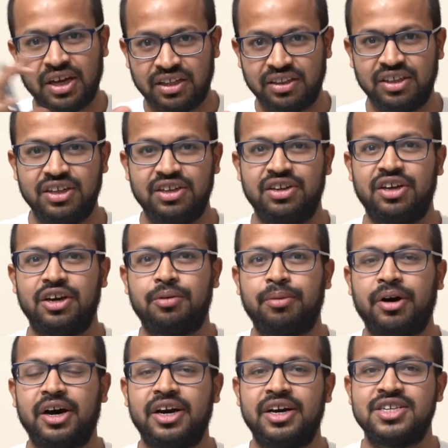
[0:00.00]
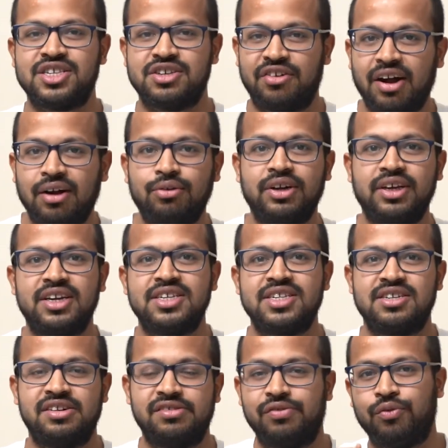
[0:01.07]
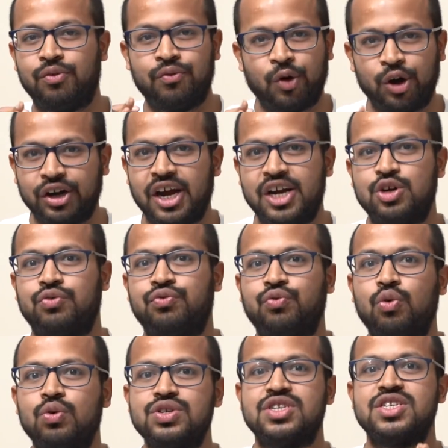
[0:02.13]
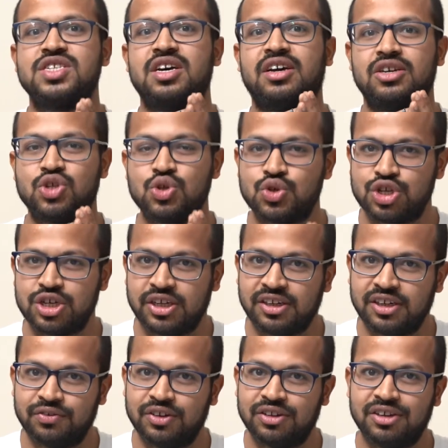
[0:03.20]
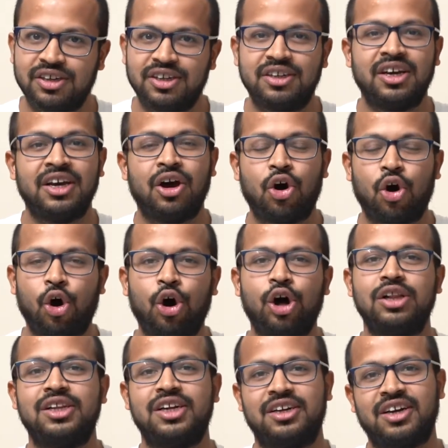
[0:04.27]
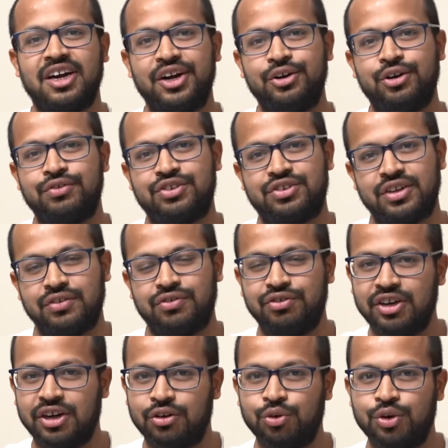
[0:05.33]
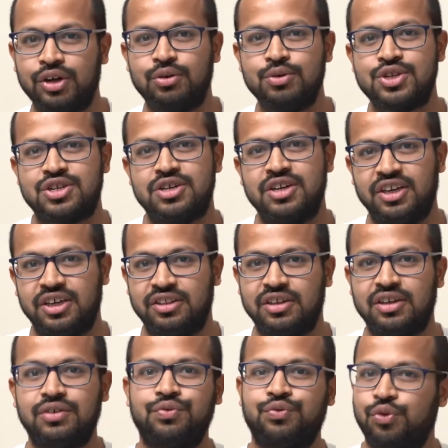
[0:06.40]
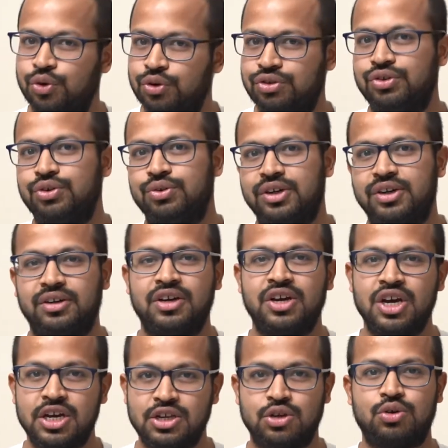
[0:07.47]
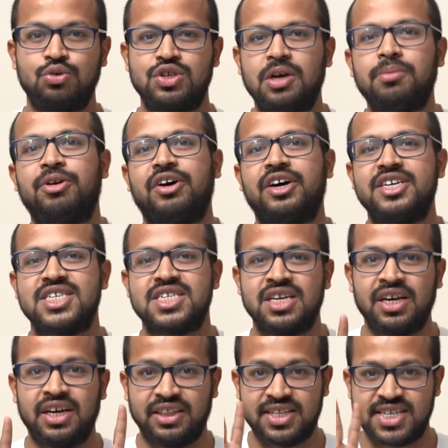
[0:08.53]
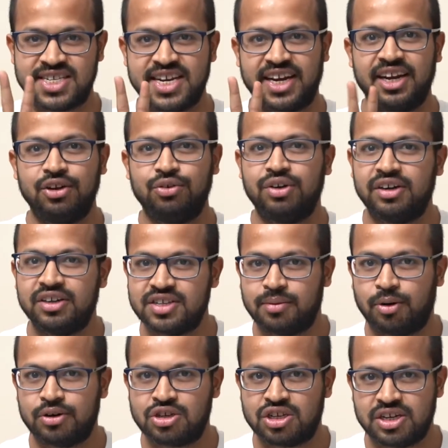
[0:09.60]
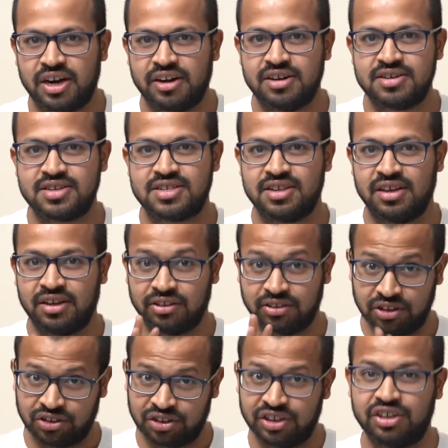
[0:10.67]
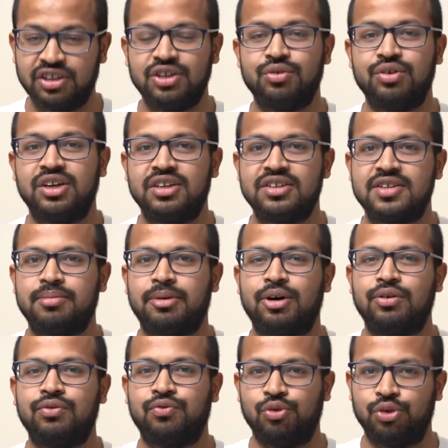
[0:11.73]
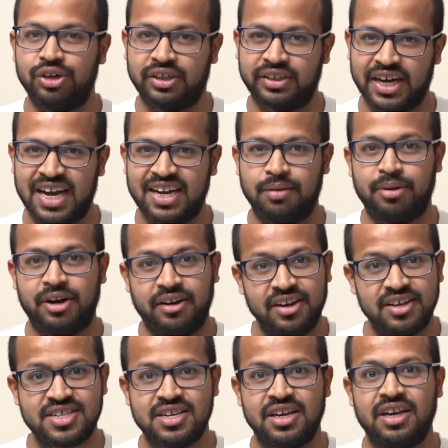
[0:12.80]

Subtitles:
the nearby surroundings, what kind of forces are associated with it, all that kind of stuff we are going to study in the fourth unit. So to summarize, the second unit is about statics, the third unit is about fluid kinematics,